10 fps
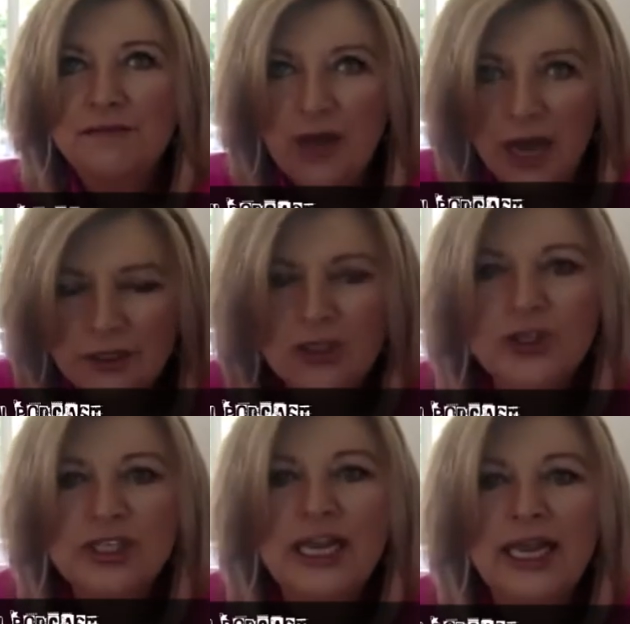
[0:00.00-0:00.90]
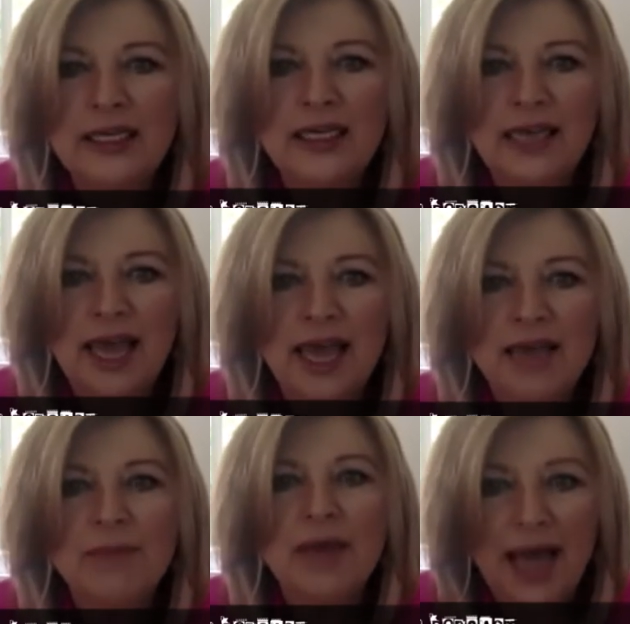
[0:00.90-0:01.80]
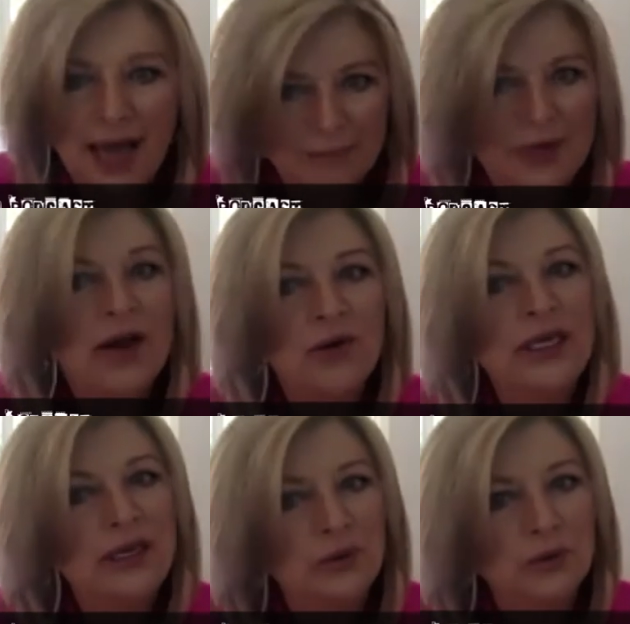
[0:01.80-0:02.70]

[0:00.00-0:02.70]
understanding came I'm now healed.